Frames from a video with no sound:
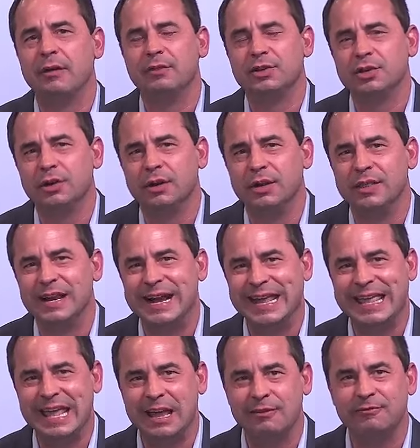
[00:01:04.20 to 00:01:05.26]
of attorney that I
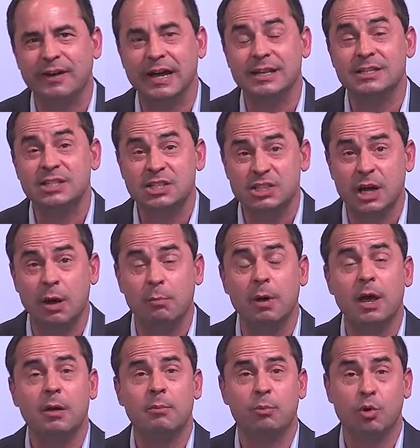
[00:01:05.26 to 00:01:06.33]
can't find some
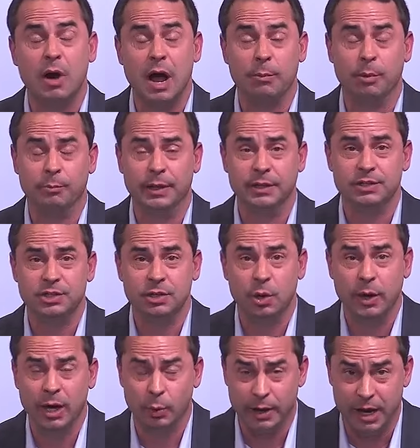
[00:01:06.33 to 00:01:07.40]
problem in. So
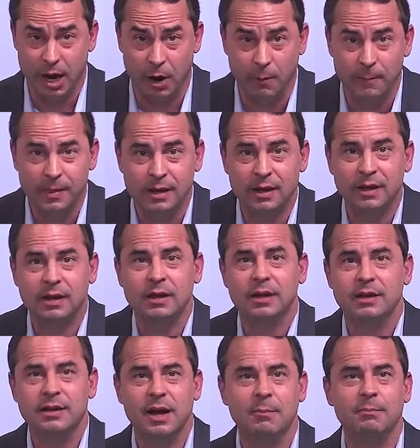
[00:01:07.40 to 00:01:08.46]
here we go.
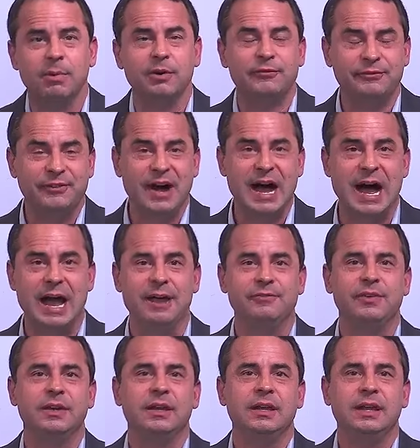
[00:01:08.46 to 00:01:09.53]
Number
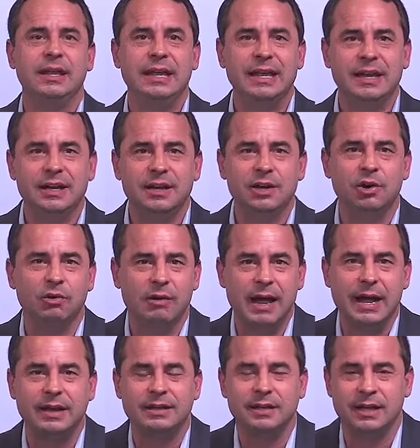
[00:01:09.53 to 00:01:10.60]
5,
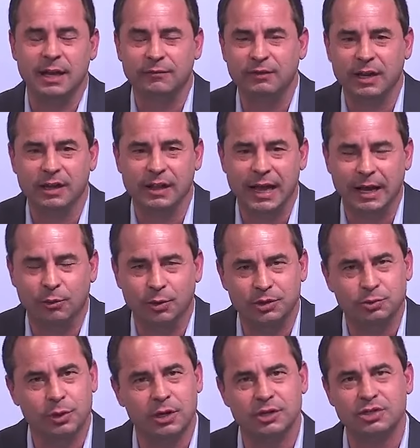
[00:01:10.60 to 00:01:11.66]
incorrect gifting language.
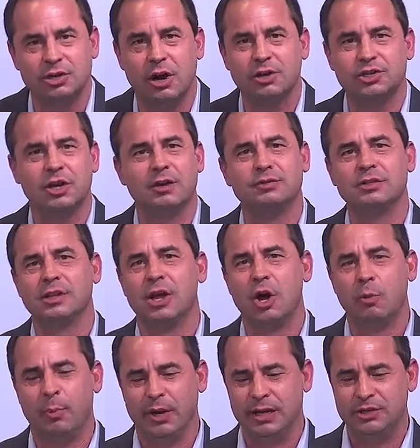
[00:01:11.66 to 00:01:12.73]
We're going to start you off
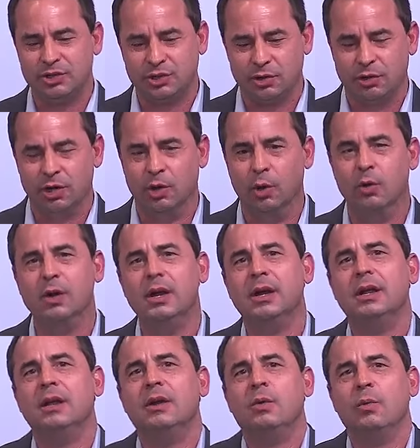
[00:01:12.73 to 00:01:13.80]
slow, but it's true.
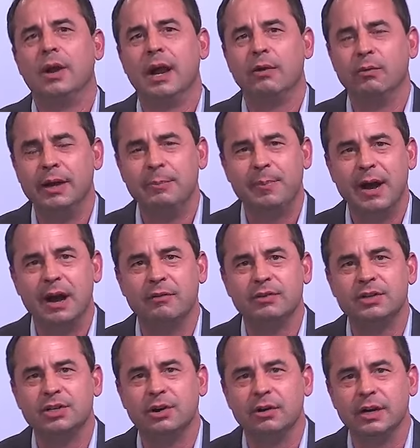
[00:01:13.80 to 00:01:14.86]
When I read power of
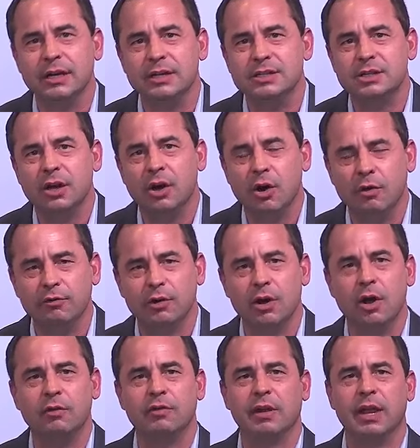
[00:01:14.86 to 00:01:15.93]
attorneys over and
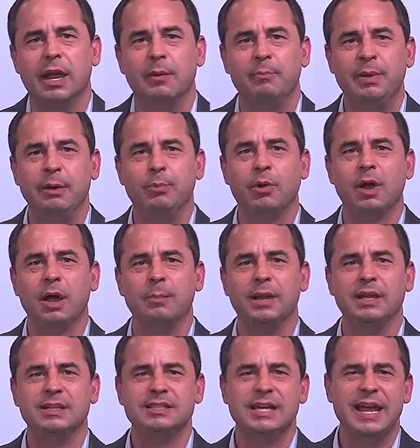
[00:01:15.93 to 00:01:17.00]
over again, people come
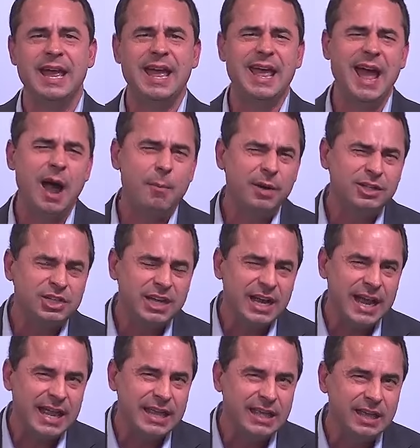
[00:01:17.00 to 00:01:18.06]
in and say, hey, how much can
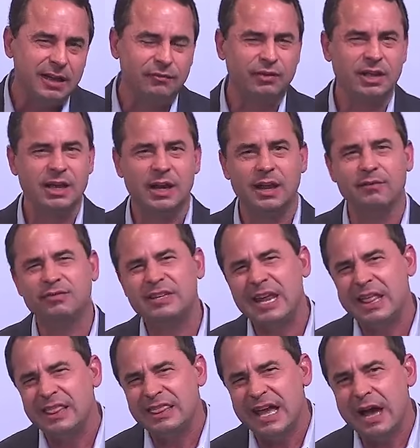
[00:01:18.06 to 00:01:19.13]
I gift? Can I give
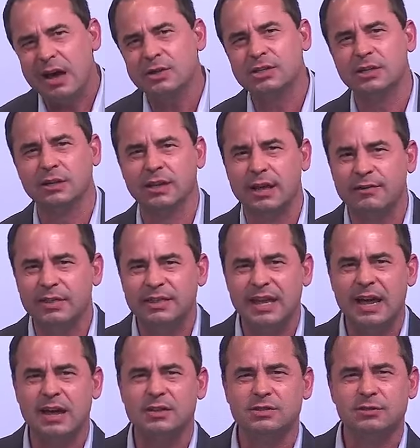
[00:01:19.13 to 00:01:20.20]
10,000,
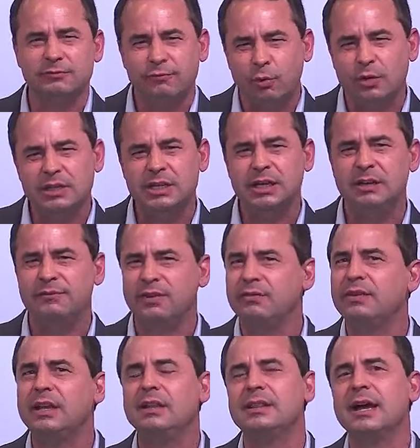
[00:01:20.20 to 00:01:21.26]
11,000, 14,
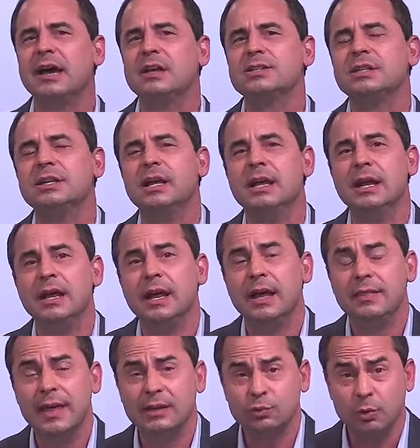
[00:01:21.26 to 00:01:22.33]
15,000?
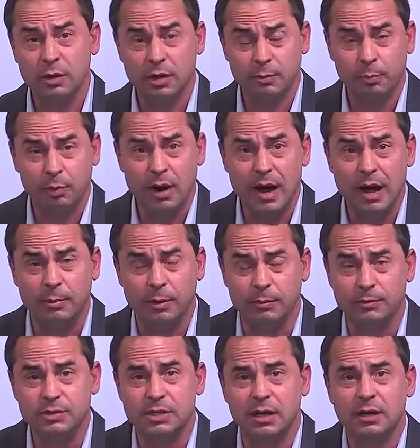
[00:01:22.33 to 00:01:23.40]
And that's one of the
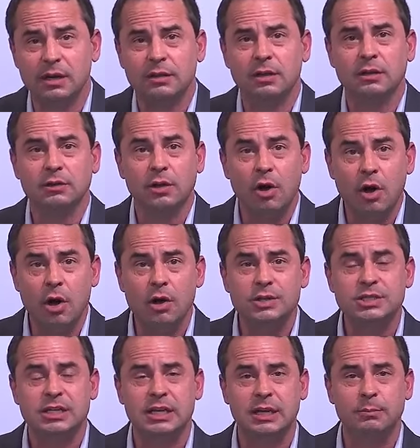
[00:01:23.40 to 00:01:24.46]
problems. The
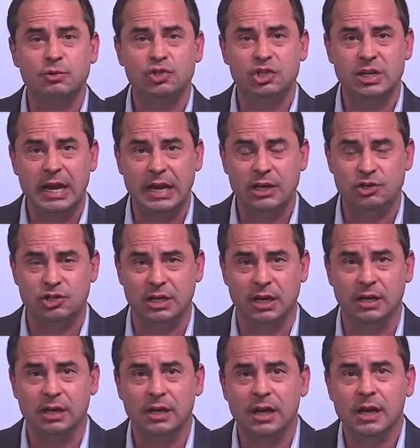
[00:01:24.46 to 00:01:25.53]
laws keep
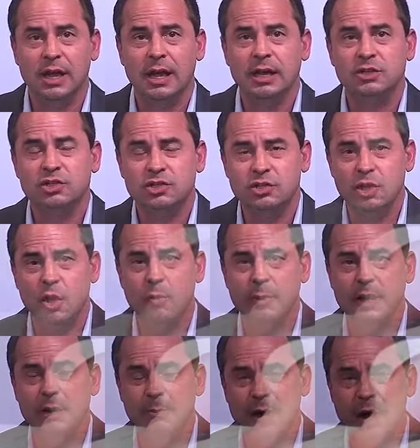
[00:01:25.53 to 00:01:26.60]
changing. And so
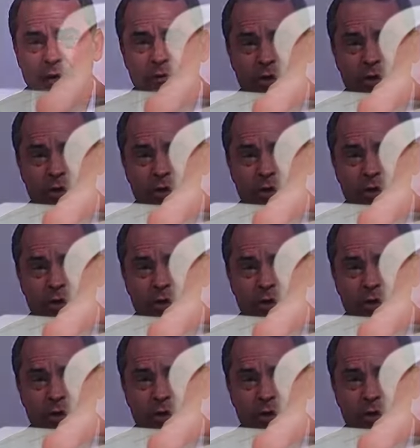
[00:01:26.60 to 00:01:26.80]
many power of